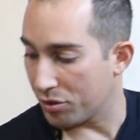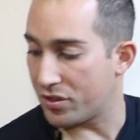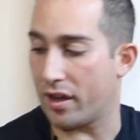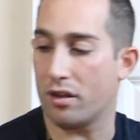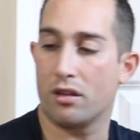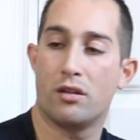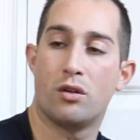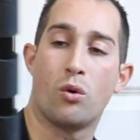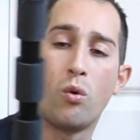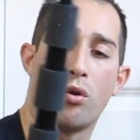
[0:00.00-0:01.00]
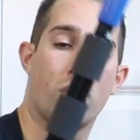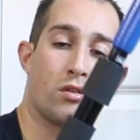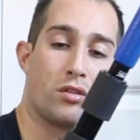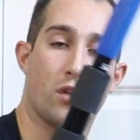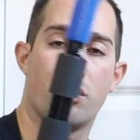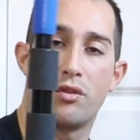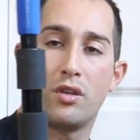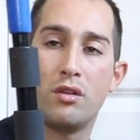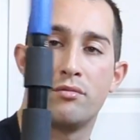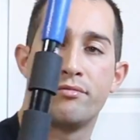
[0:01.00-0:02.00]
tail or
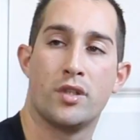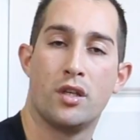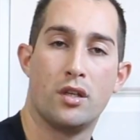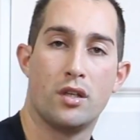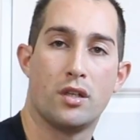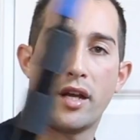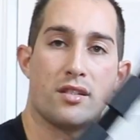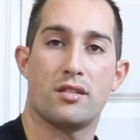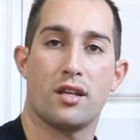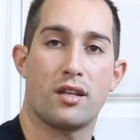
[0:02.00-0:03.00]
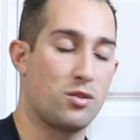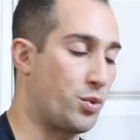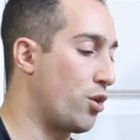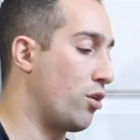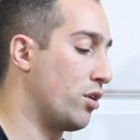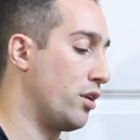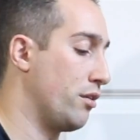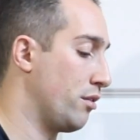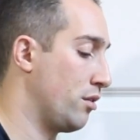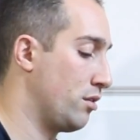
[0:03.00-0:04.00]
the nightstick as we call it
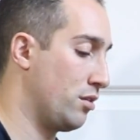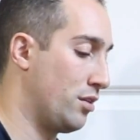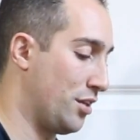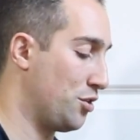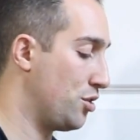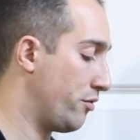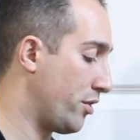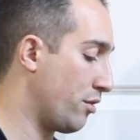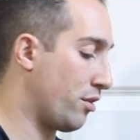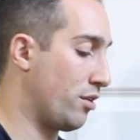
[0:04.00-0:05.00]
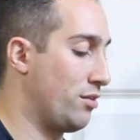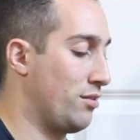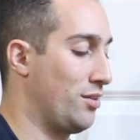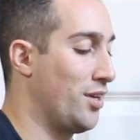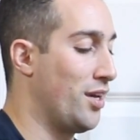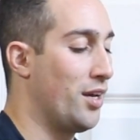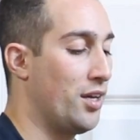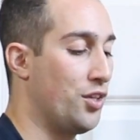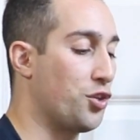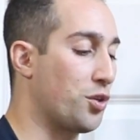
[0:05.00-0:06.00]
here at Chief Health.
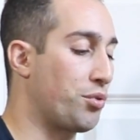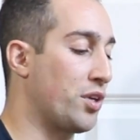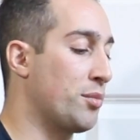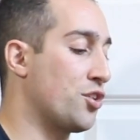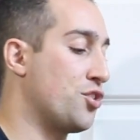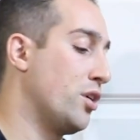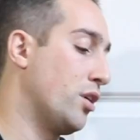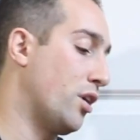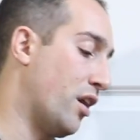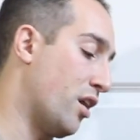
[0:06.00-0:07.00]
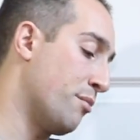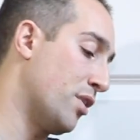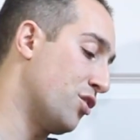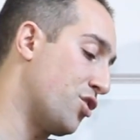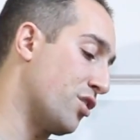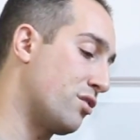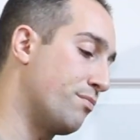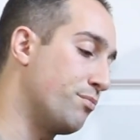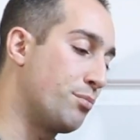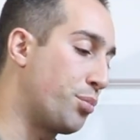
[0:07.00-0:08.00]
You could pretty much just
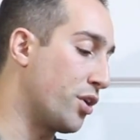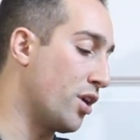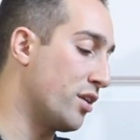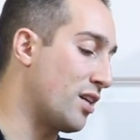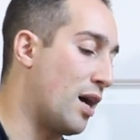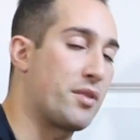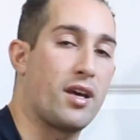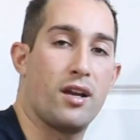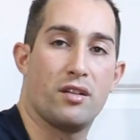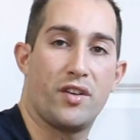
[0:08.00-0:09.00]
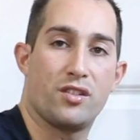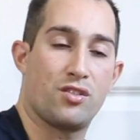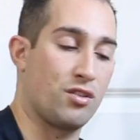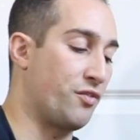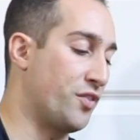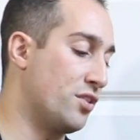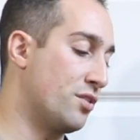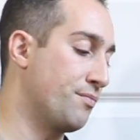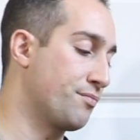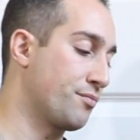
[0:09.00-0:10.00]
put it on top of that elevated
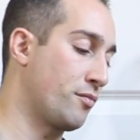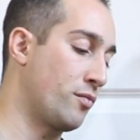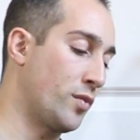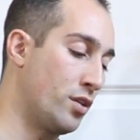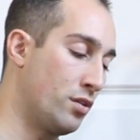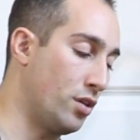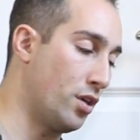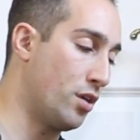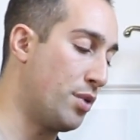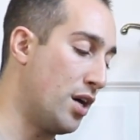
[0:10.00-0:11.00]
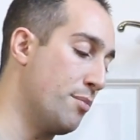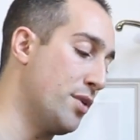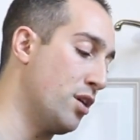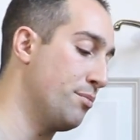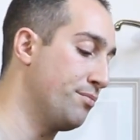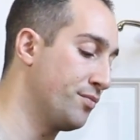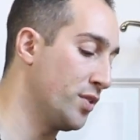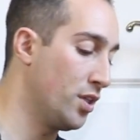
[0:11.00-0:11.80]
surface, palm up,